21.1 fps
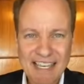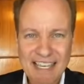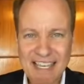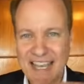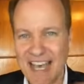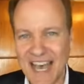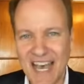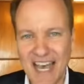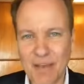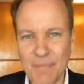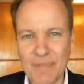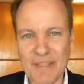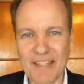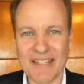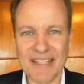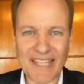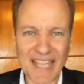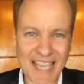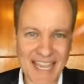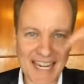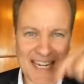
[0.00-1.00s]

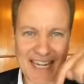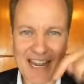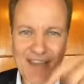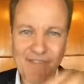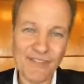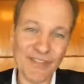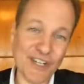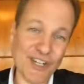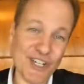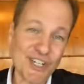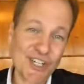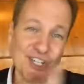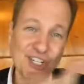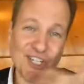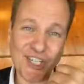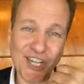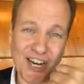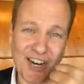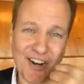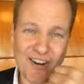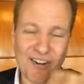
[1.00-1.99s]
comment, and definitely
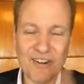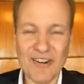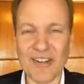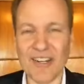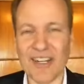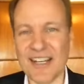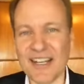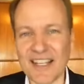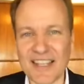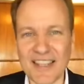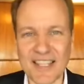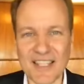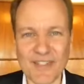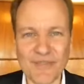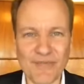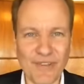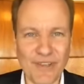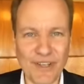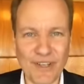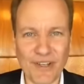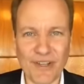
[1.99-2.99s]
share this
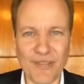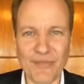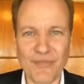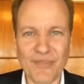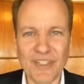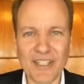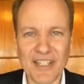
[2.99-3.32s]
video